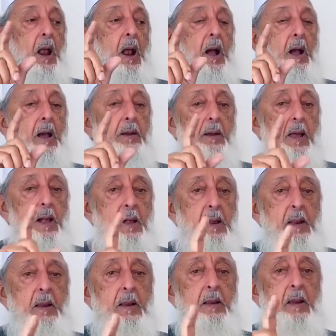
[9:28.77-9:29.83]
And
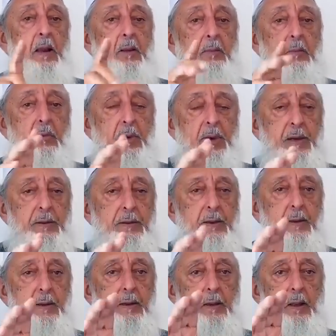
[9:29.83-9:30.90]
I am
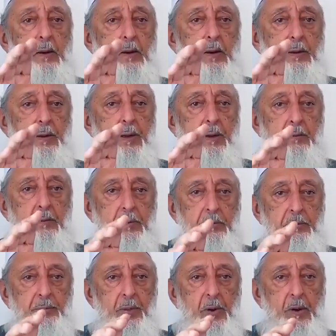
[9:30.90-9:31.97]
waiting on a
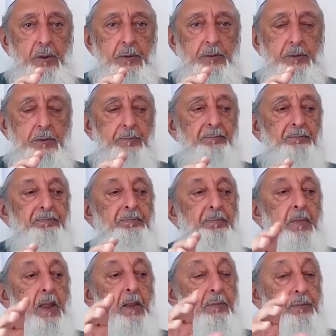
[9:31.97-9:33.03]
response
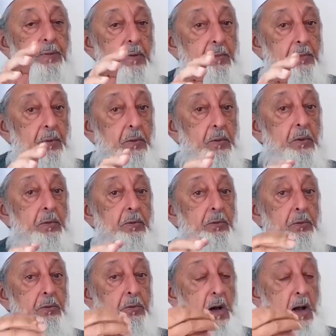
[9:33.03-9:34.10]
from those
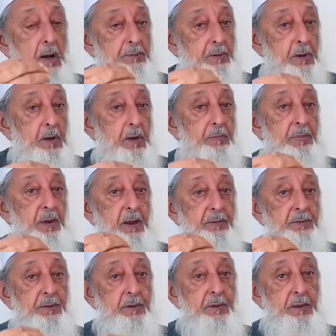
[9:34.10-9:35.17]
who have a
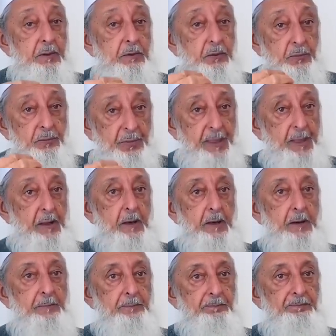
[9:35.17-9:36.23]
capacity to think
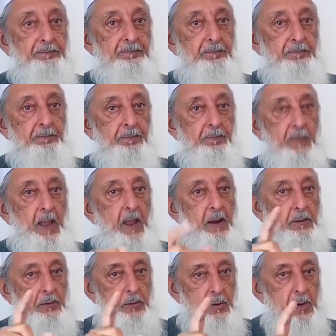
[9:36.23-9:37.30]

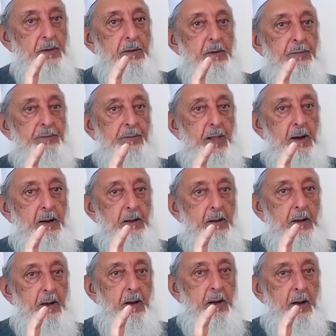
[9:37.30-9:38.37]
and to understand
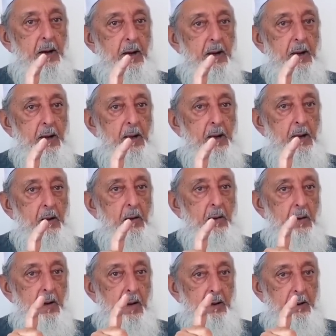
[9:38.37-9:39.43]

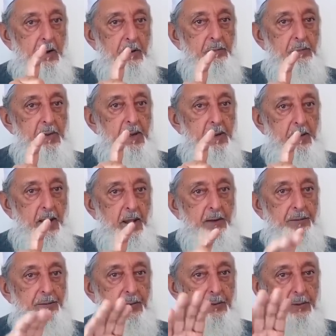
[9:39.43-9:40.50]
and give me an
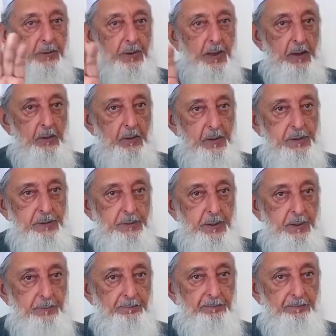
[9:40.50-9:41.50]
answer to that question.